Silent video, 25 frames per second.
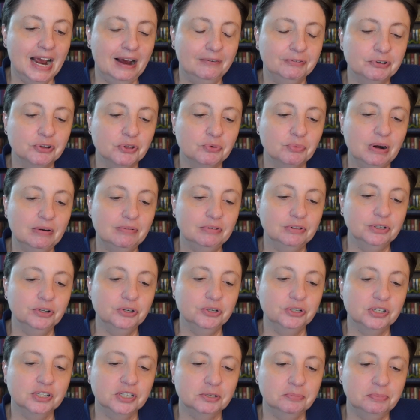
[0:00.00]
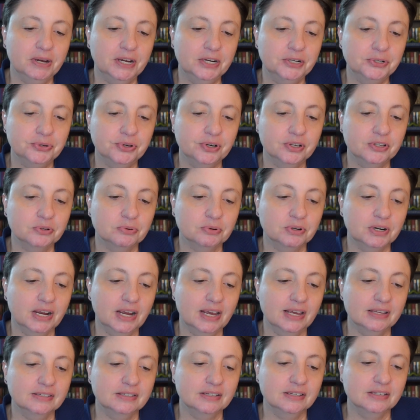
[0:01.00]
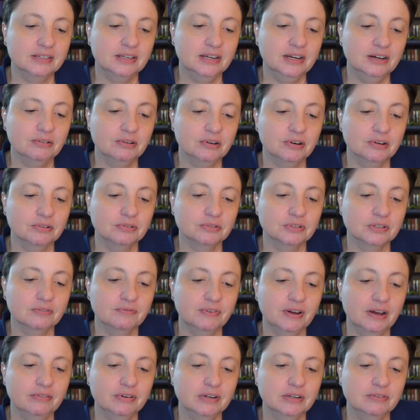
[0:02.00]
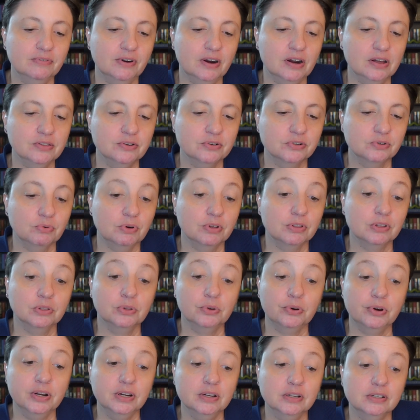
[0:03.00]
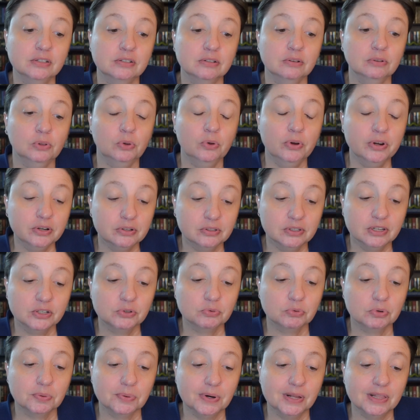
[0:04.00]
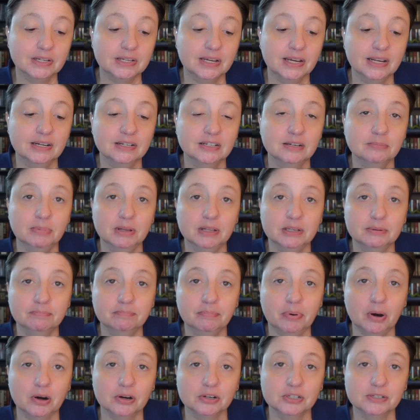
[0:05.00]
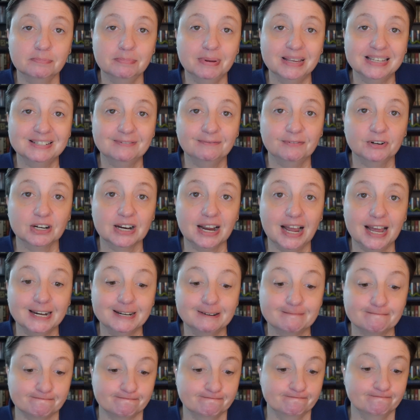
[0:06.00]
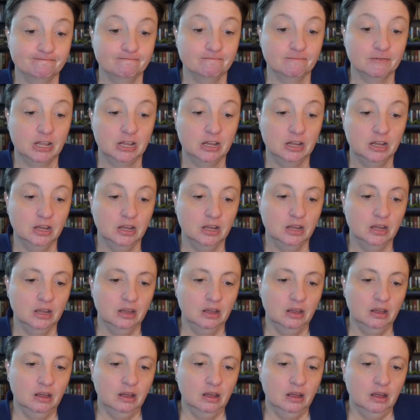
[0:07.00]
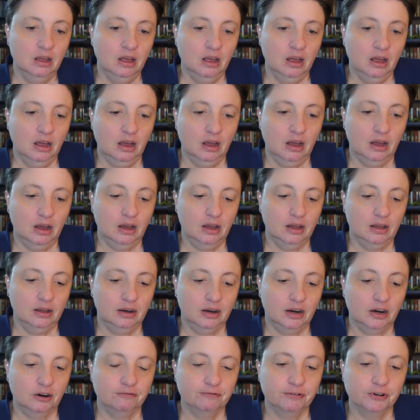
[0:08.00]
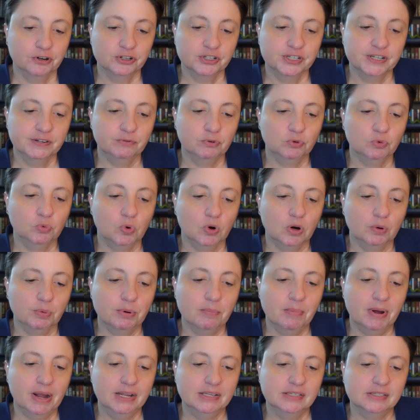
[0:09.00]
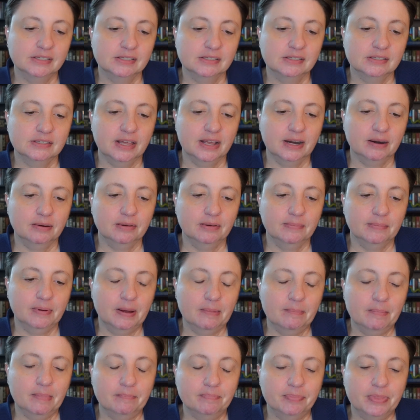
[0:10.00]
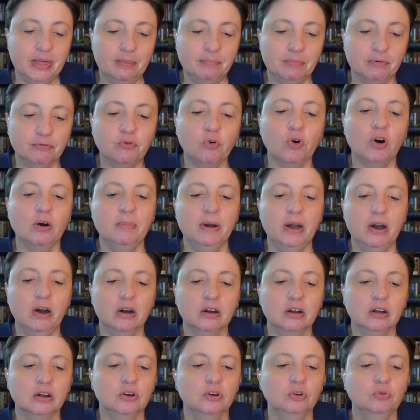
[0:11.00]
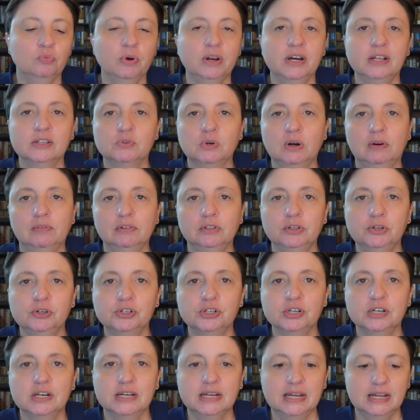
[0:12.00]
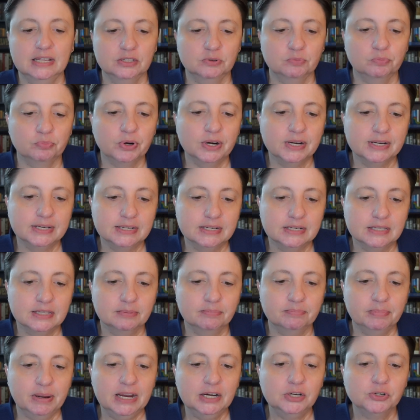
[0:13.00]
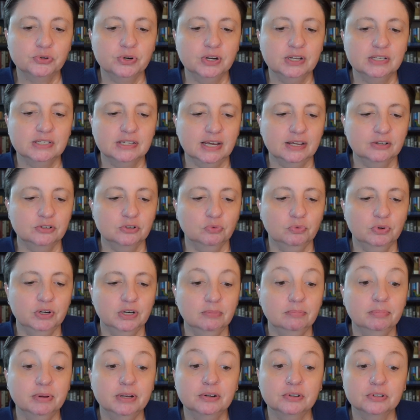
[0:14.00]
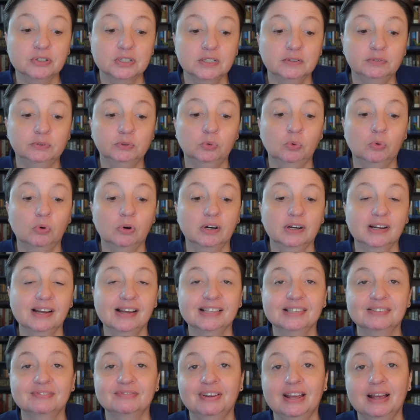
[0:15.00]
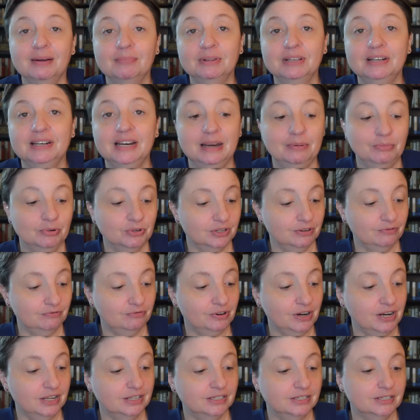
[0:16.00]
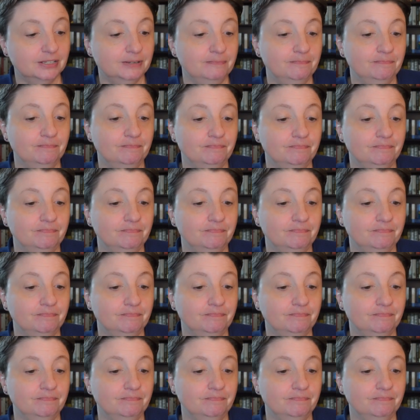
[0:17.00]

After the Revolution, the Patriots were cast as heroes and founding fathers, while the Loyalists were relegated to bit parts best forgotten. Uh, our first Civil War reminds us that um, that before America could win its revolution against Britain, the Patriots had to win a bitter civil war against family, neighbors, and friends.